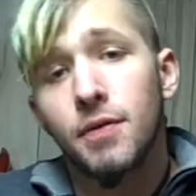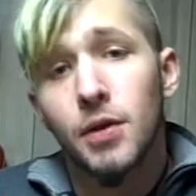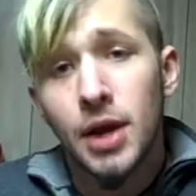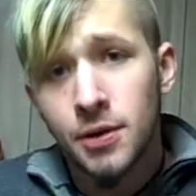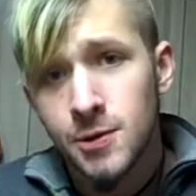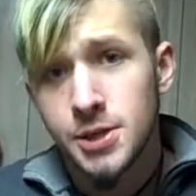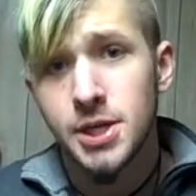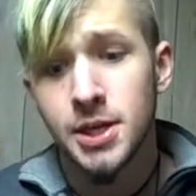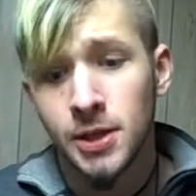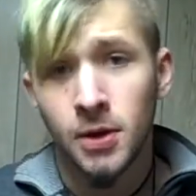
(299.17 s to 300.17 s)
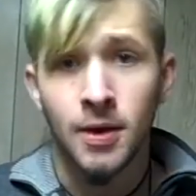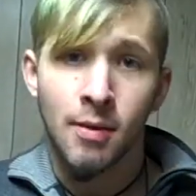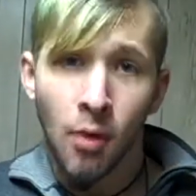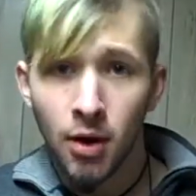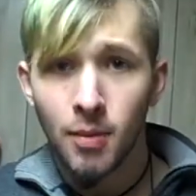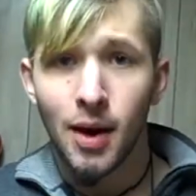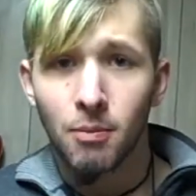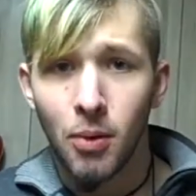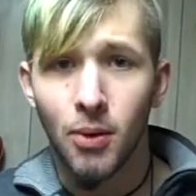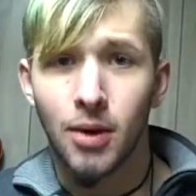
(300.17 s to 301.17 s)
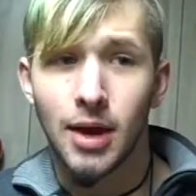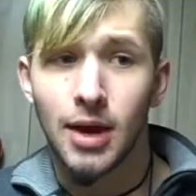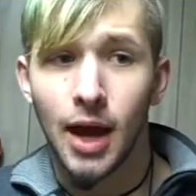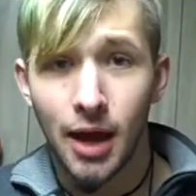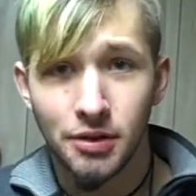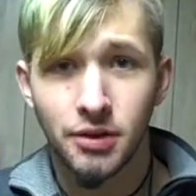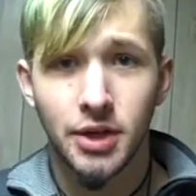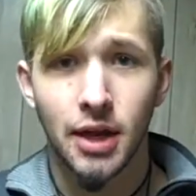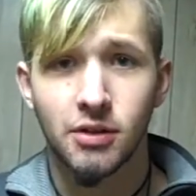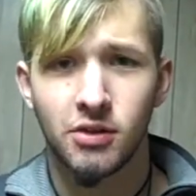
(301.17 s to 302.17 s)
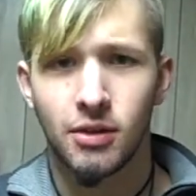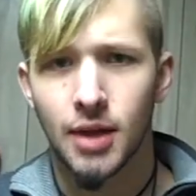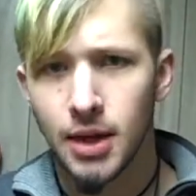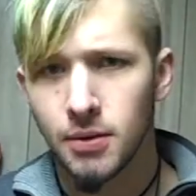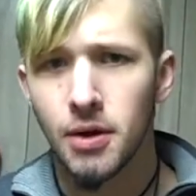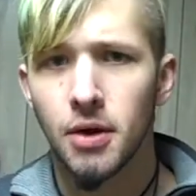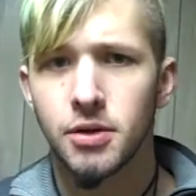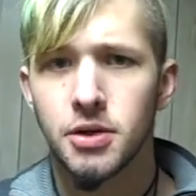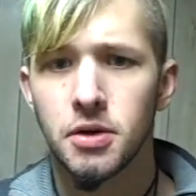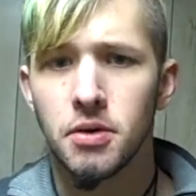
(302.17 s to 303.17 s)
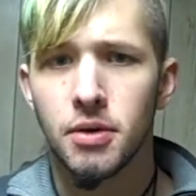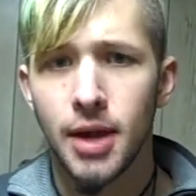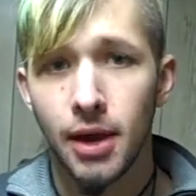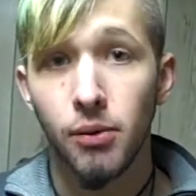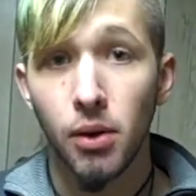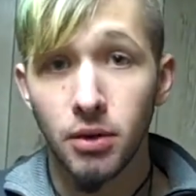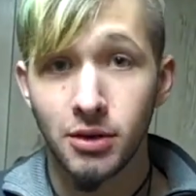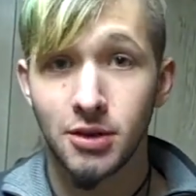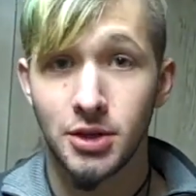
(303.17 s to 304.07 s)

if you're interested in learning more about Poi, I suggest that you go to Nick Wolsey's